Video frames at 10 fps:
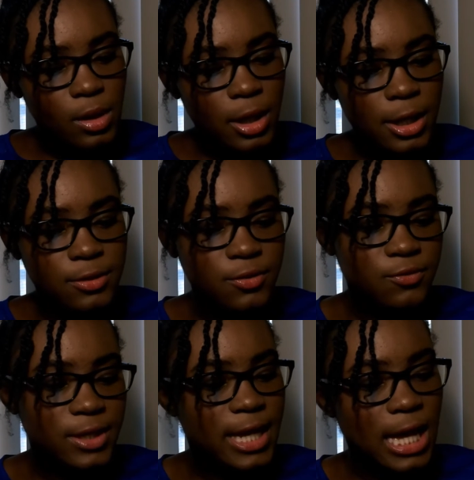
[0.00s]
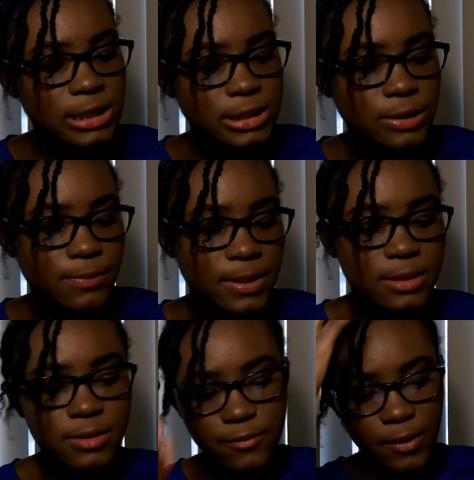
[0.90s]
Can you react to
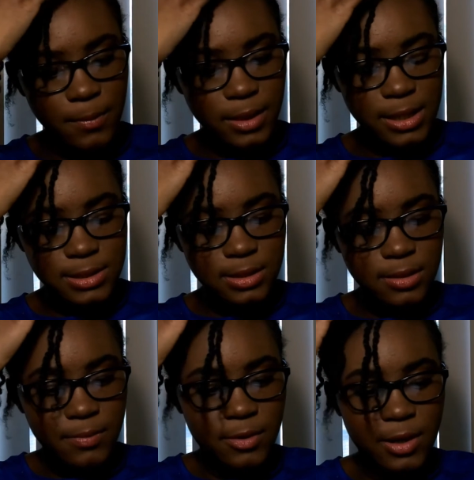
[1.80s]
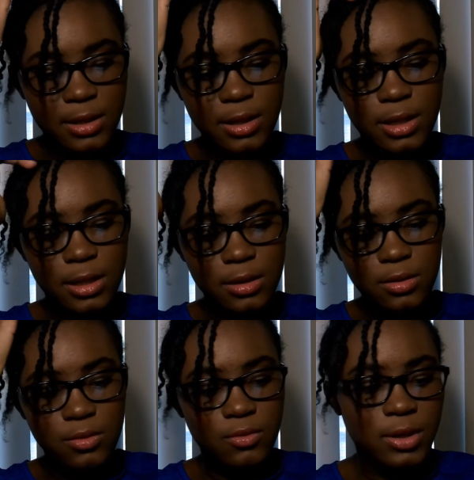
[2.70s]
from Leslie Miranda, can
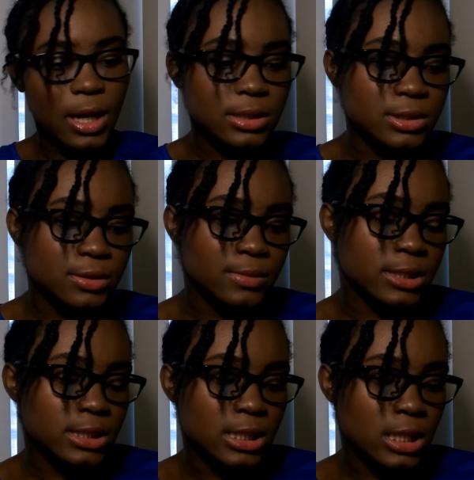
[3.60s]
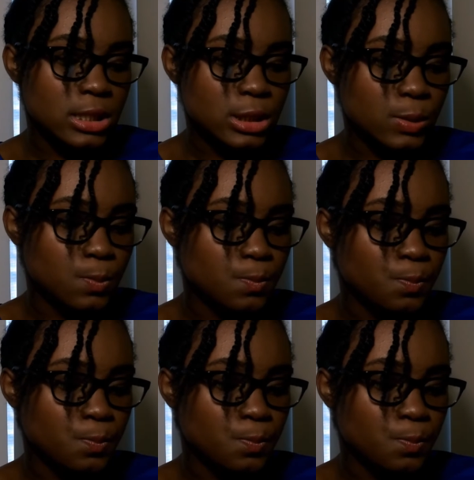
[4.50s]
you react to BTS?